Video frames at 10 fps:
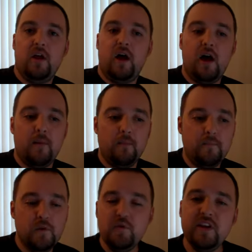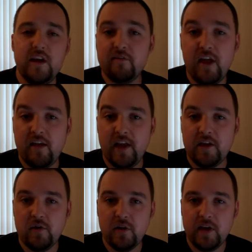You need every ally
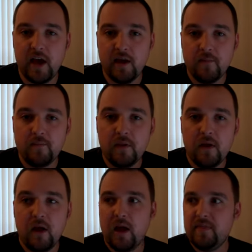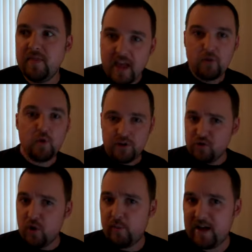you can get. And then when
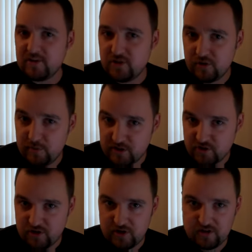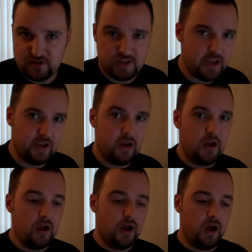you go back to your administrator and say,
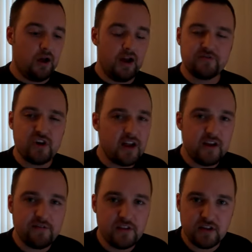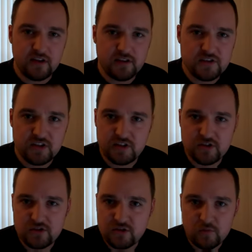I tried everything and this kid
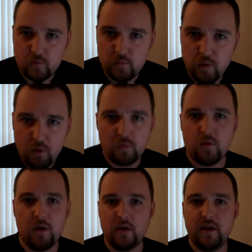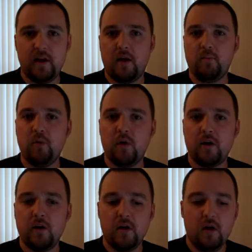just won't get on board,